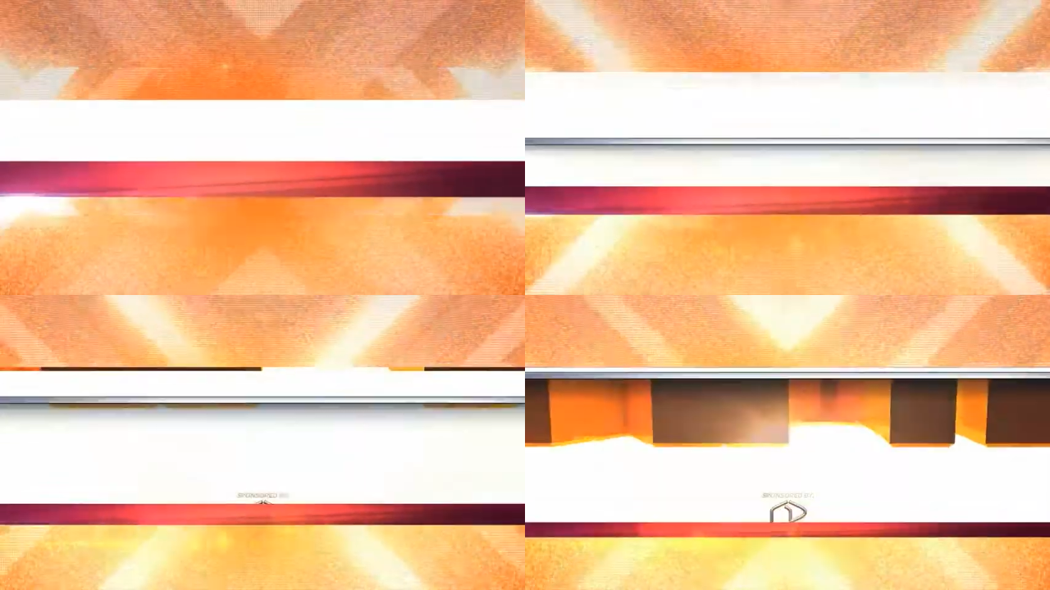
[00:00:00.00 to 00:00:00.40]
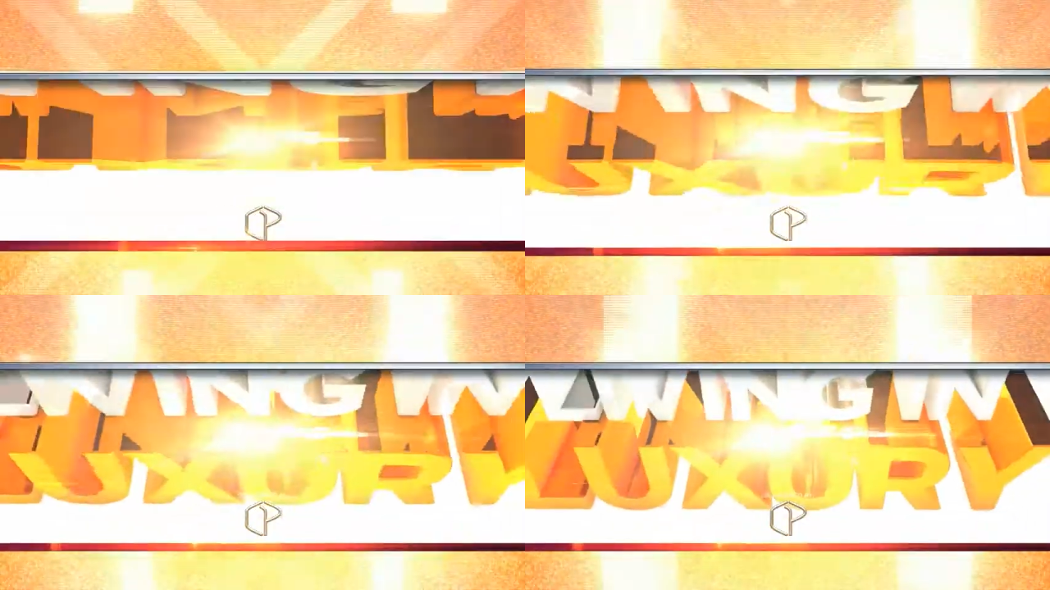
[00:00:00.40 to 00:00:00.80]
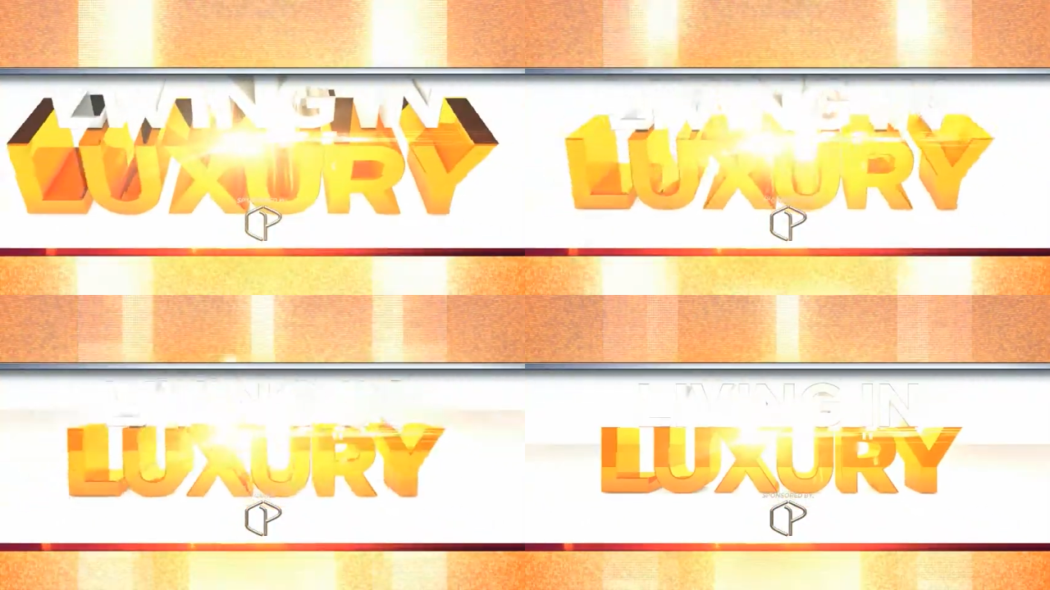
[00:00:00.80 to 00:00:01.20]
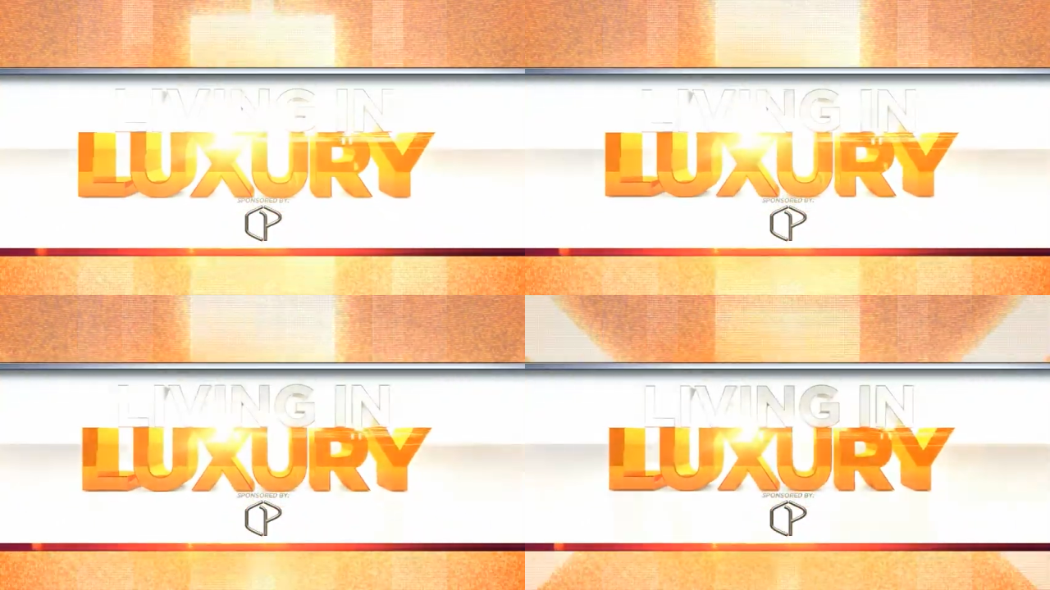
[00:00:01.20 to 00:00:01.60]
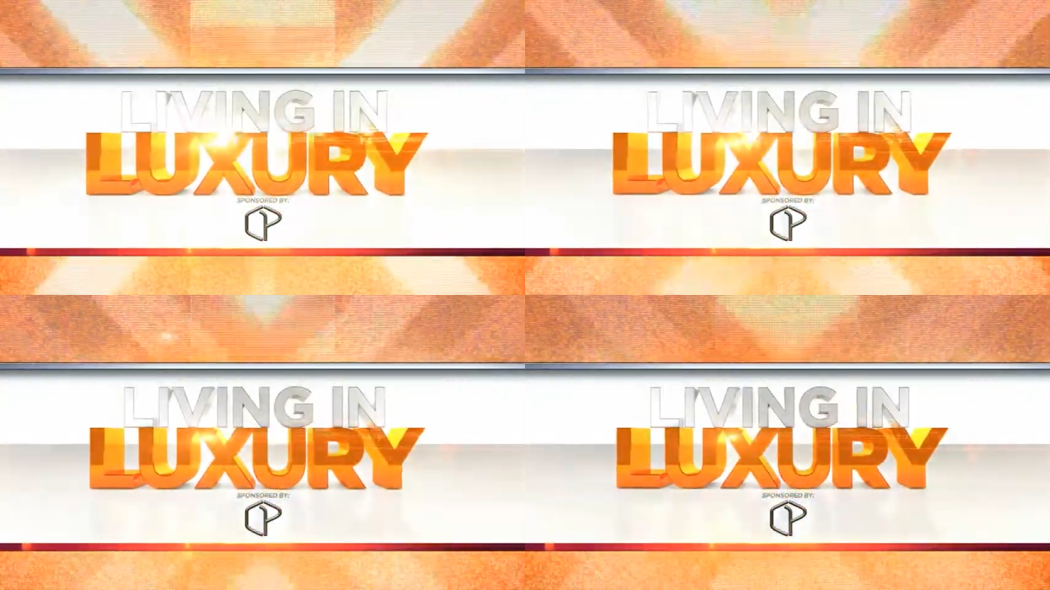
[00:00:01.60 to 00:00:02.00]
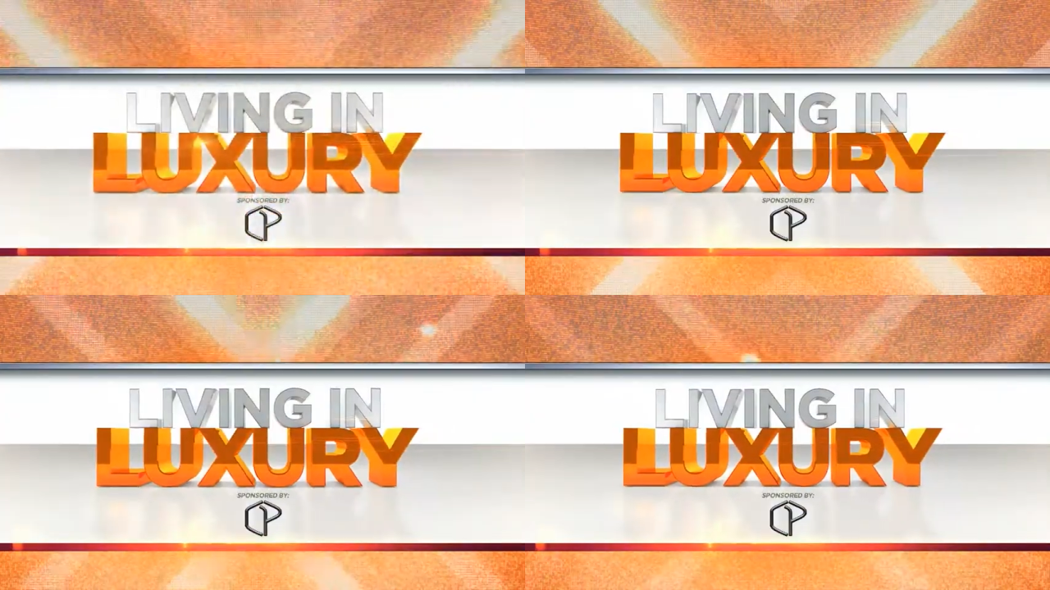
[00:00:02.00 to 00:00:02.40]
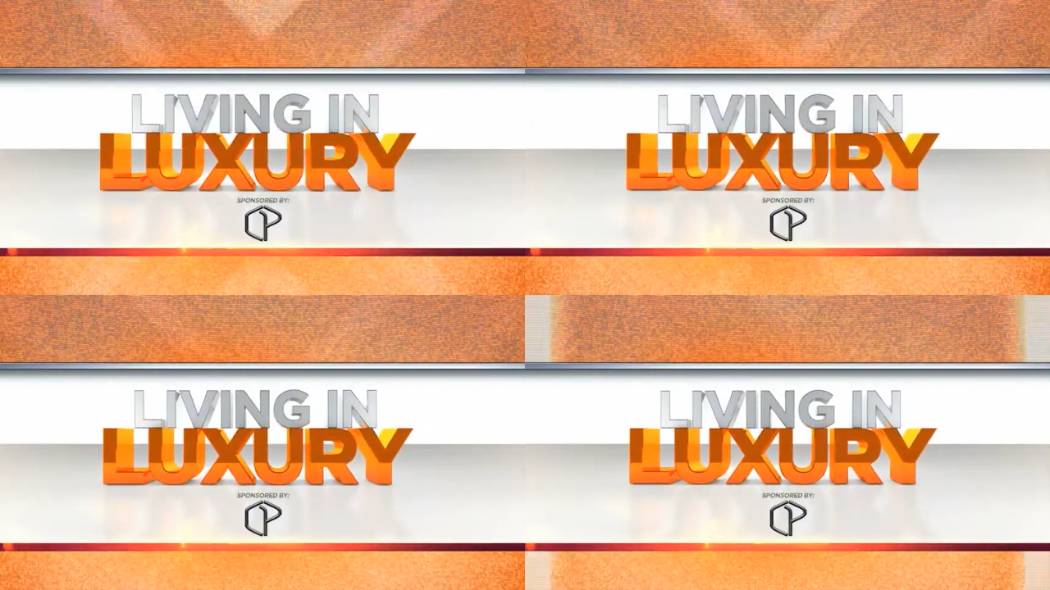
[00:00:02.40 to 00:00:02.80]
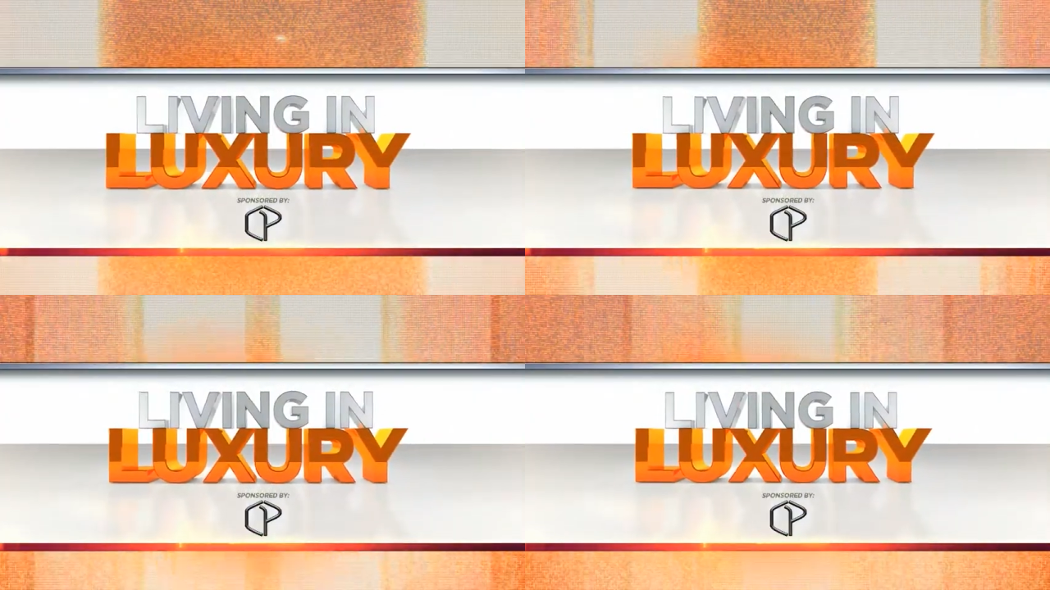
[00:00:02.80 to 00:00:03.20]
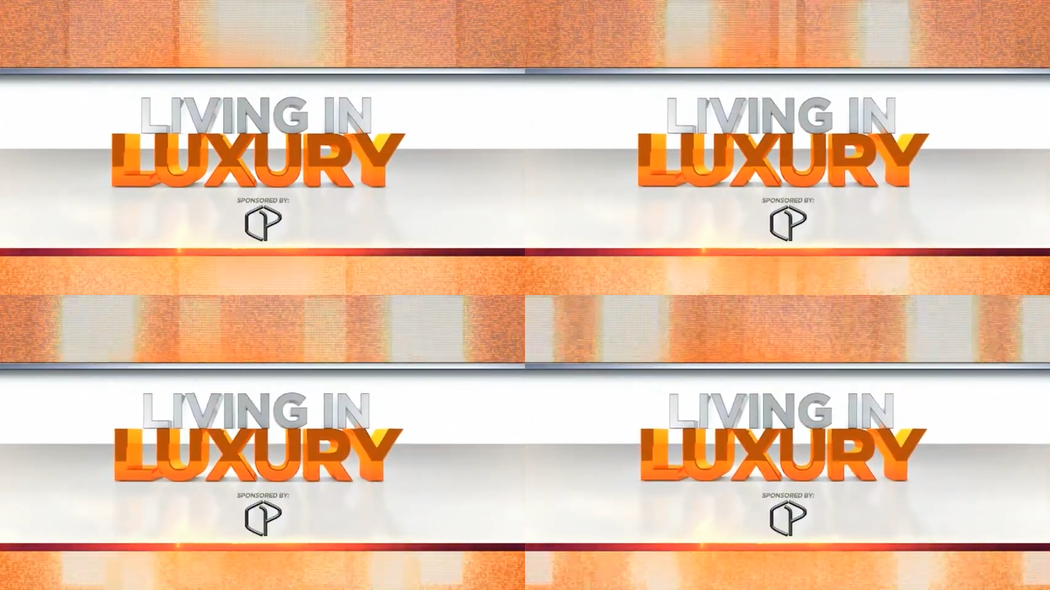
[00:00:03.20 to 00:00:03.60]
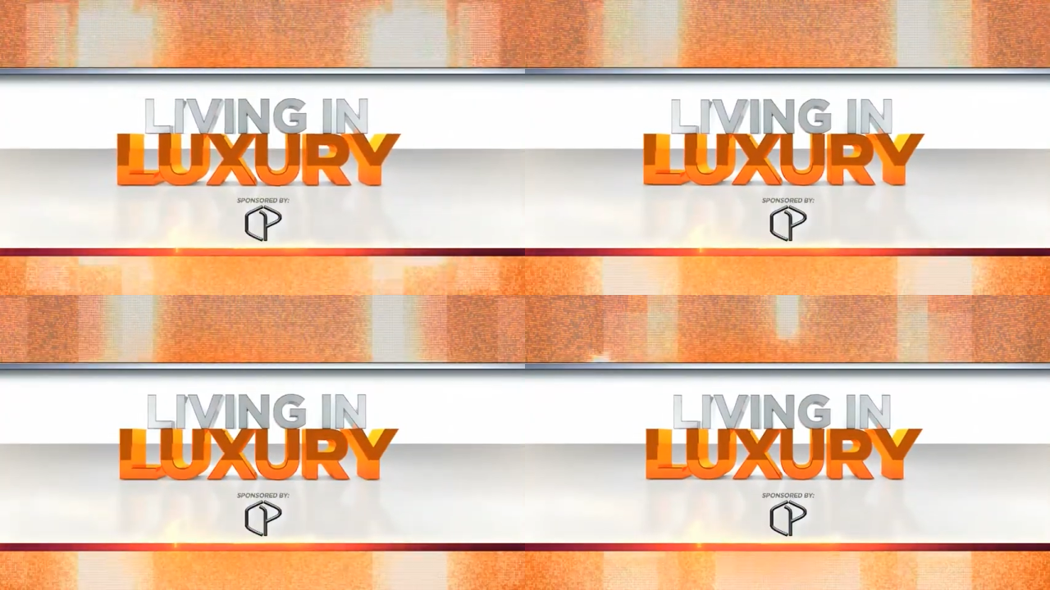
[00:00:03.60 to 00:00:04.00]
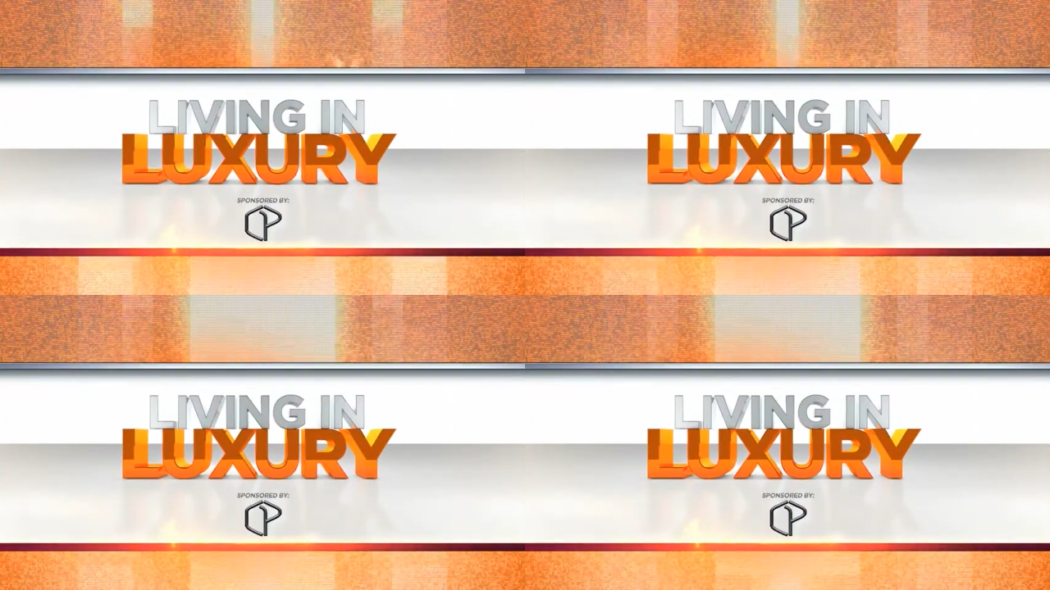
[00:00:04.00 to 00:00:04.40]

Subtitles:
Nobody's mouth can be seen.